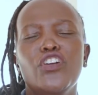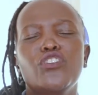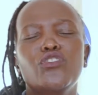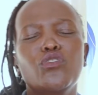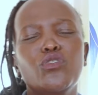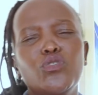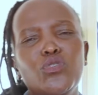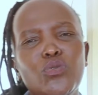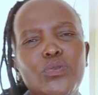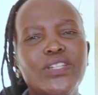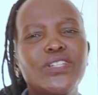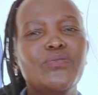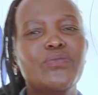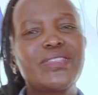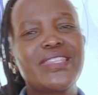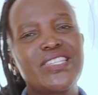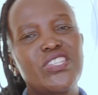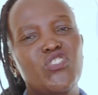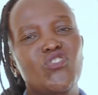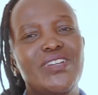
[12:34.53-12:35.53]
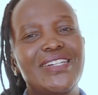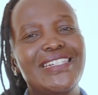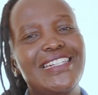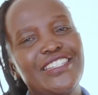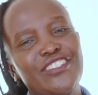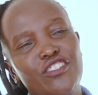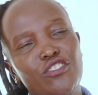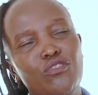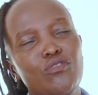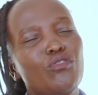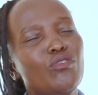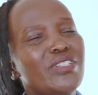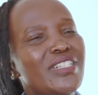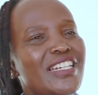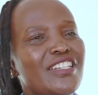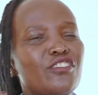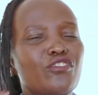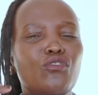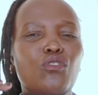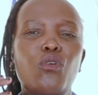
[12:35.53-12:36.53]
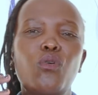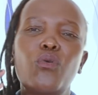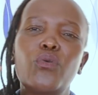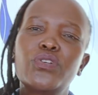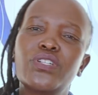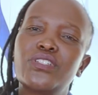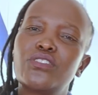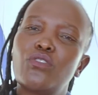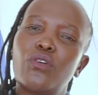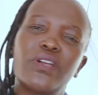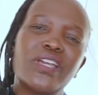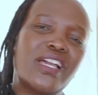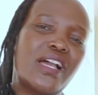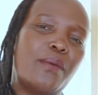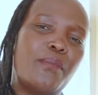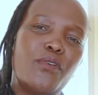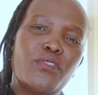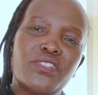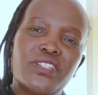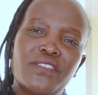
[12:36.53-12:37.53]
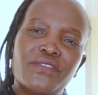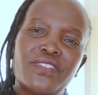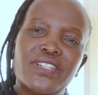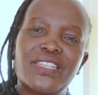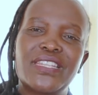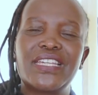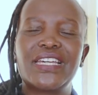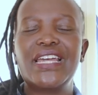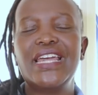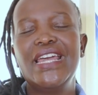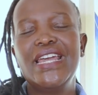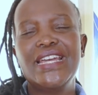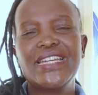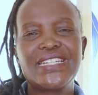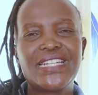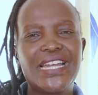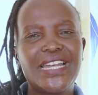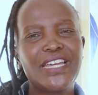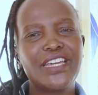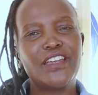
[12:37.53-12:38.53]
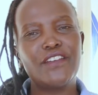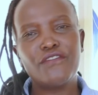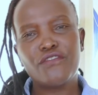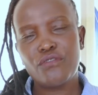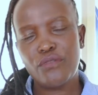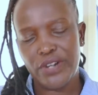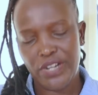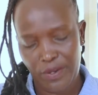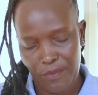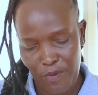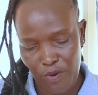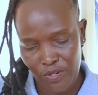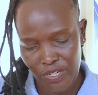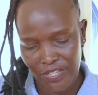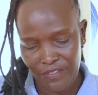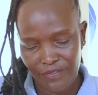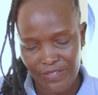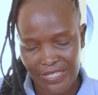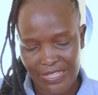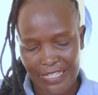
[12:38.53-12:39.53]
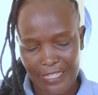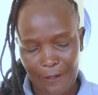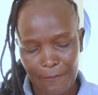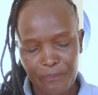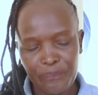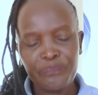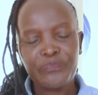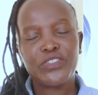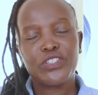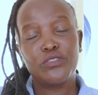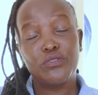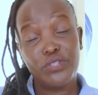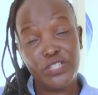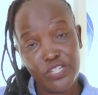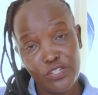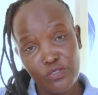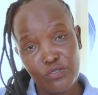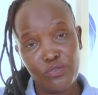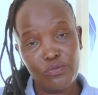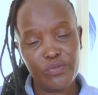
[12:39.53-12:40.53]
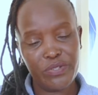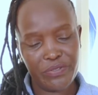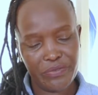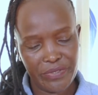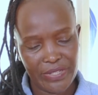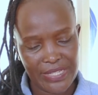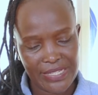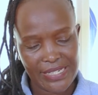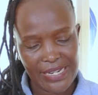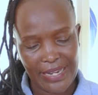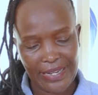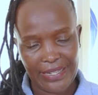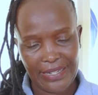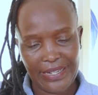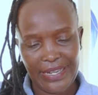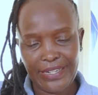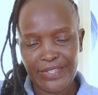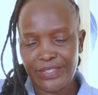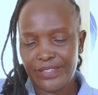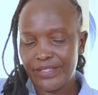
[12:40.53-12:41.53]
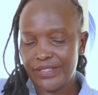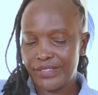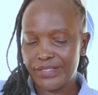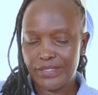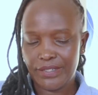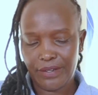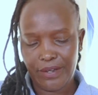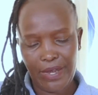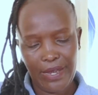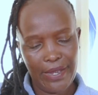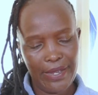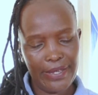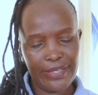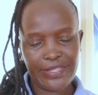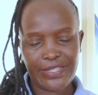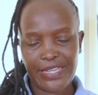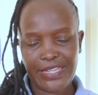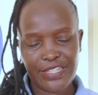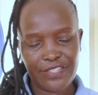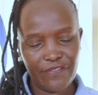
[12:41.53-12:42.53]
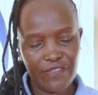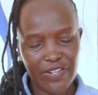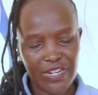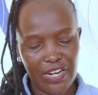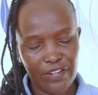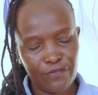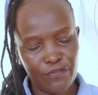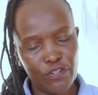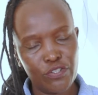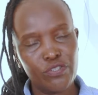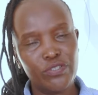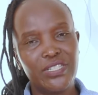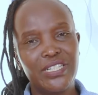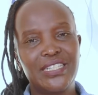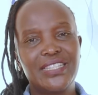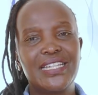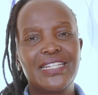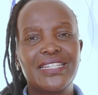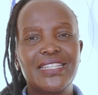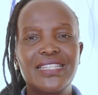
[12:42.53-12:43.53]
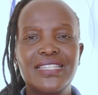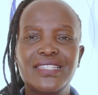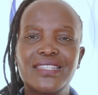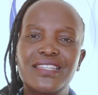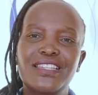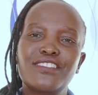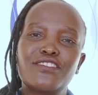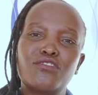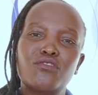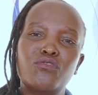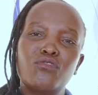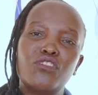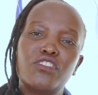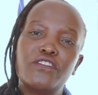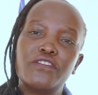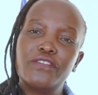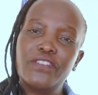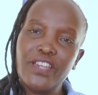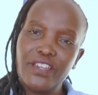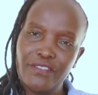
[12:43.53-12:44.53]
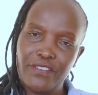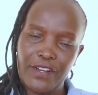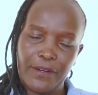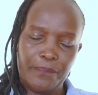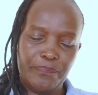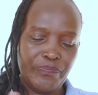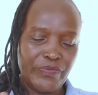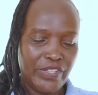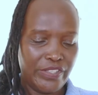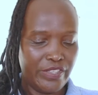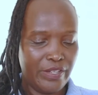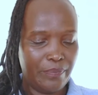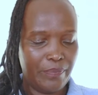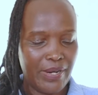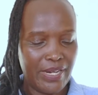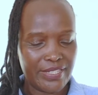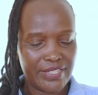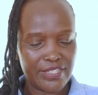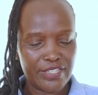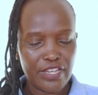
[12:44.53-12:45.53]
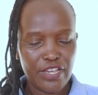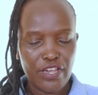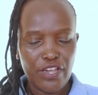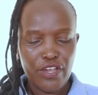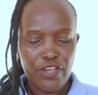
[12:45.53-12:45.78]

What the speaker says: you do it with strategy. You don't just go talking about everything, telling everyone about everything. You need to do it with style. And it's very unfortunate that these things do not favor the birds.